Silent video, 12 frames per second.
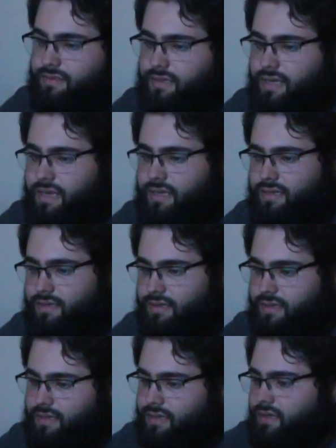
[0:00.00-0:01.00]
Okay, and
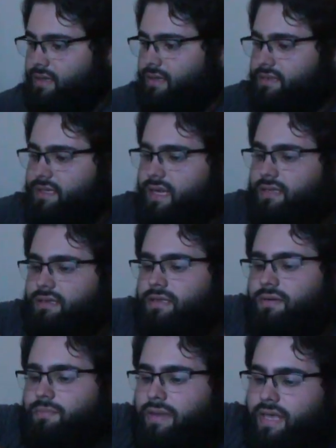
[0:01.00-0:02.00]
it's got a
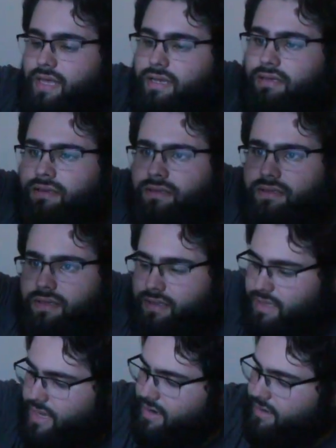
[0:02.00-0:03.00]
little pin
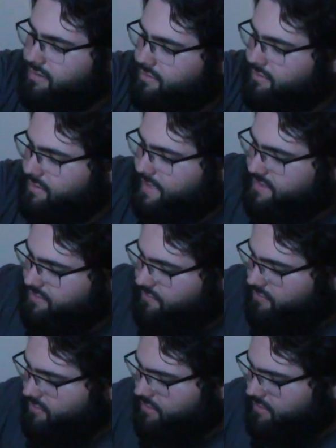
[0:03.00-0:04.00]
in there. I don't know what that's
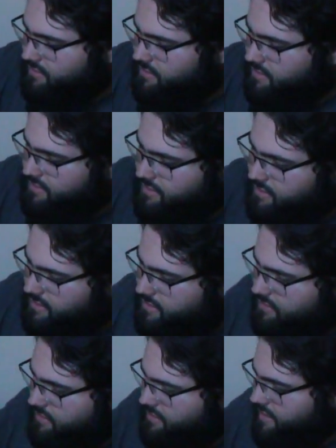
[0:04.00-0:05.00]
for.
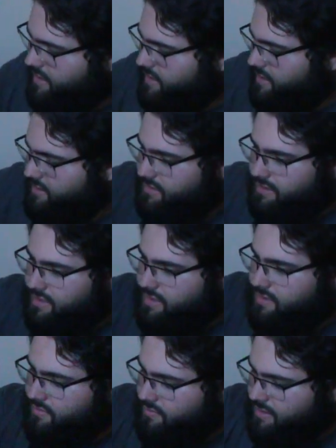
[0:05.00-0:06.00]
And
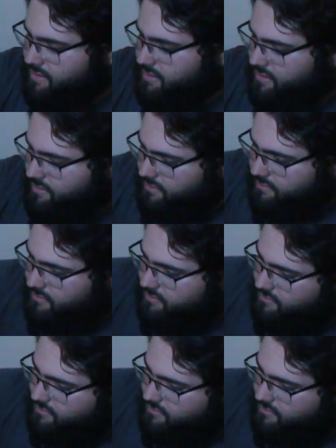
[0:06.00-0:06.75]
here we go.